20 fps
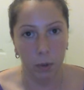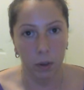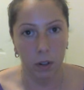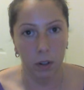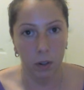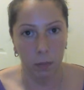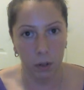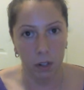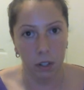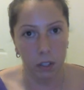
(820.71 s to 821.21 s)

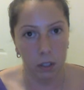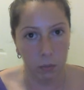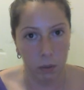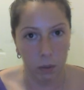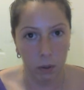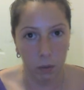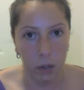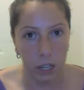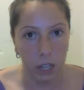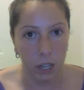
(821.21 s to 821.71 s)
per person
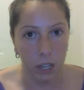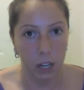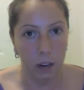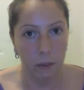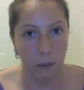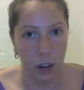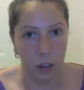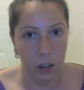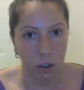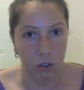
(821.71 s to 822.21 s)
per week, and
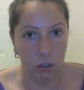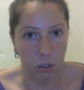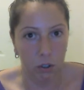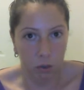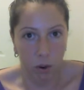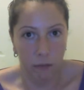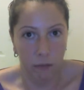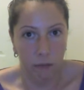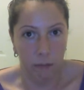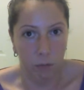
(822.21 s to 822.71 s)
I usually
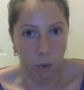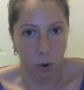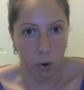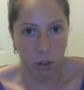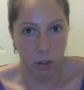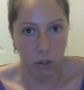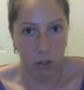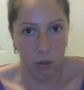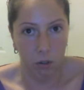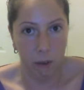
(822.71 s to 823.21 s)
have more
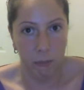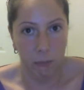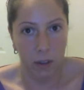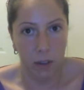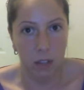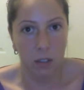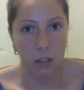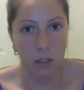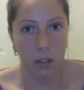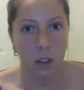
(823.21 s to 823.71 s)
than 2
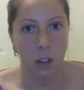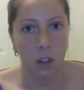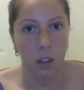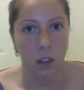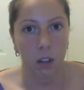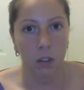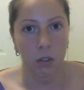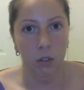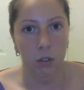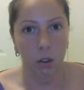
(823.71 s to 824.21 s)
APs.
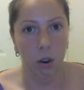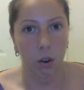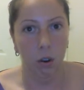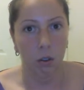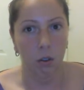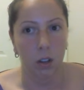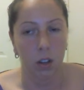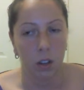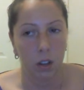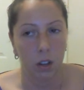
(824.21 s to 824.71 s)

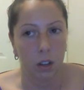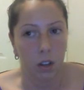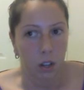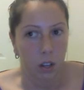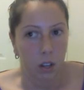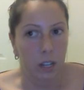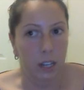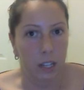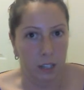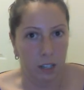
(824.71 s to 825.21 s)
So
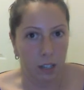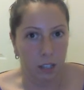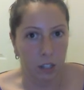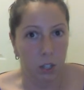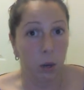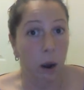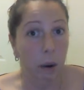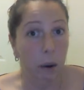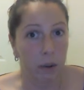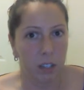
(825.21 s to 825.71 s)
it's like
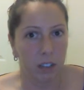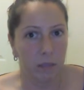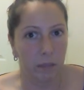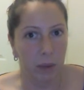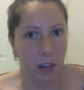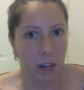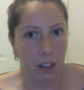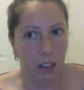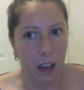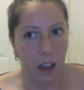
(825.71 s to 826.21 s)
2 hours
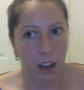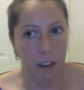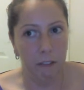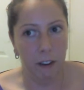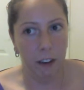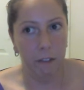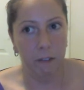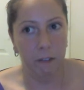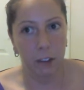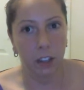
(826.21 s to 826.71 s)
of my life.
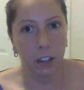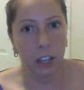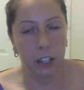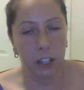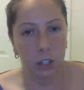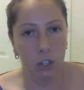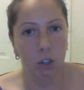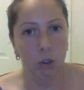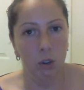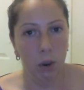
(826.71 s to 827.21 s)
I feel
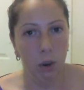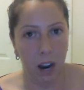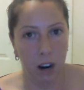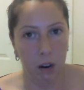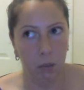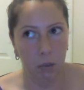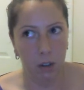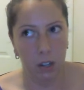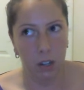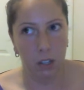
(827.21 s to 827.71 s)
like 2
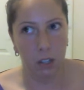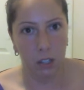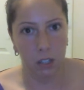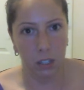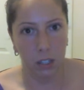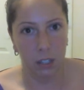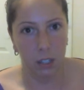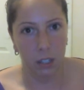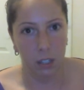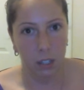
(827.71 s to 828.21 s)

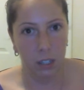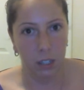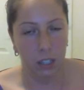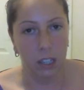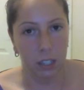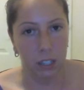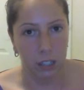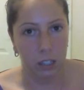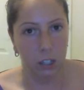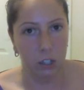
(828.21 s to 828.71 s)
hours
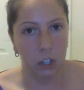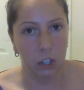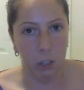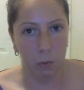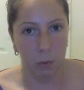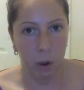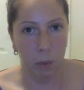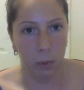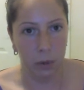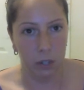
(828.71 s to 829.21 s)
is such a
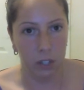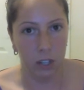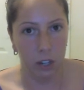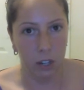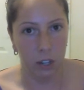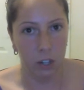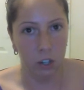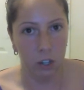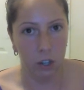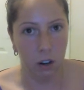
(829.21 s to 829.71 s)
small
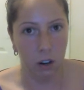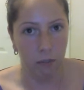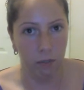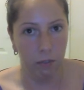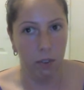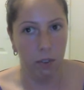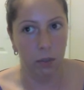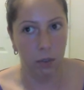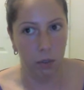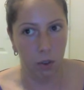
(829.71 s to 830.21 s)
percentage of
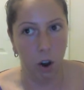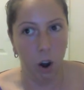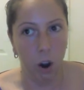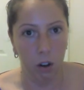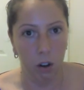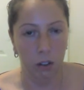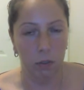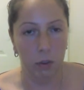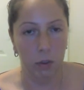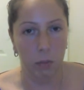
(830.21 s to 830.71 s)

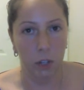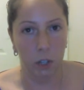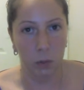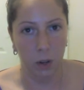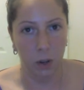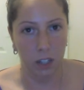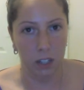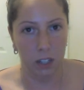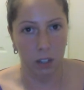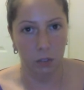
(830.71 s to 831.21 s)
all of the
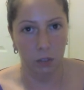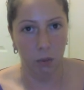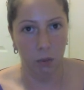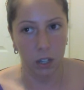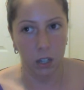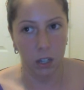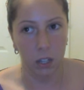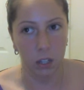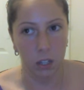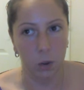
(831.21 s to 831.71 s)
Beachbody stuff that
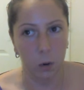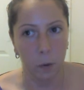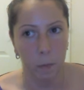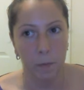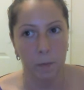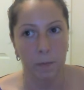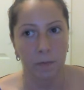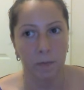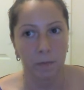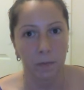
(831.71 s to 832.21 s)
we can do.